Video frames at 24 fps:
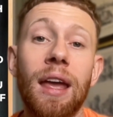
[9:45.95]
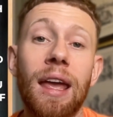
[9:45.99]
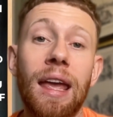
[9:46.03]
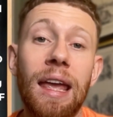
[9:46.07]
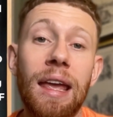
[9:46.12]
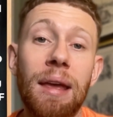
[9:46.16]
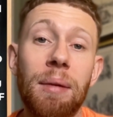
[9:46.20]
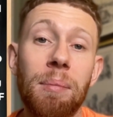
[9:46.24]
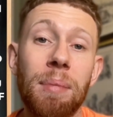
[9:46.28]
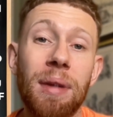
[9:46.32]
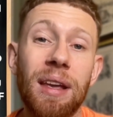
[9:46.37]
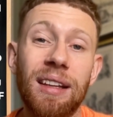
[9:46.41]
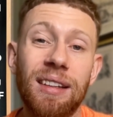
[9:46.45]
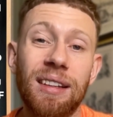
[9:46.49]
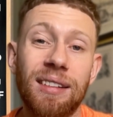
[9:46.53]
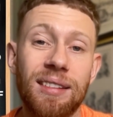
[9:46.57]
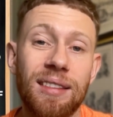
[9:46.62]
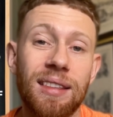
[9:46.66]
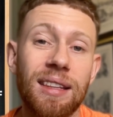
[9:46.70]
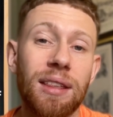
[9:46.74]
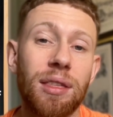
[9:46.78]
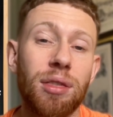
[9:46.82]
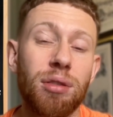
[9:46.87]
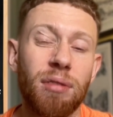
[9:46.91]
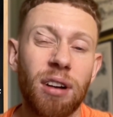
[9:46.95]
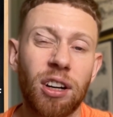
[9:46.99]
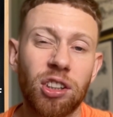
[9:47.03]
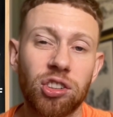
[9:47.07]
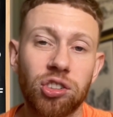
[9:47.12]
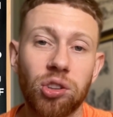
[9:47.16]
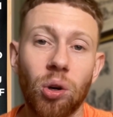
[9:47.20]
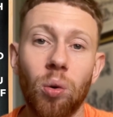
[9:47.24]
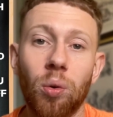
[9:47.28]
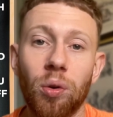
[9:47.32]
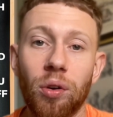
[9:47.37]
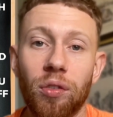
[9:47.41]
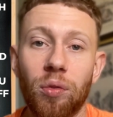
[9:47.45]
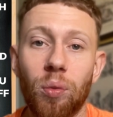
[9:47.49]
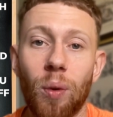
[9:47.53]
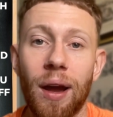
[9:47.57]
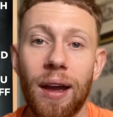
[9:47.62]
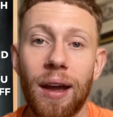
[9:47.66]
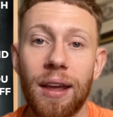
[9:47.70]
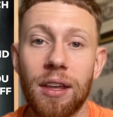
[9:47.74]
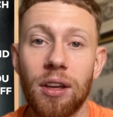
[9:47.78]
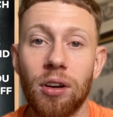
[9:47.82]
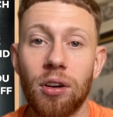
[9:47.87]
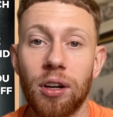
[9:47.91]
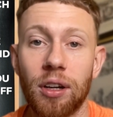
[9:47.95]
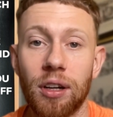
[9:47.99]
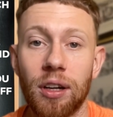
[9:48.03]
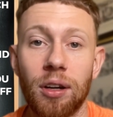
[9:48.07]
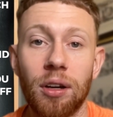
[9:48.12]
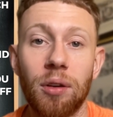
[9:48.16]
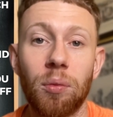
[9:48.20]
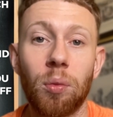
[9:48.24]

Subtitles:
it meets the threshold of where you're going to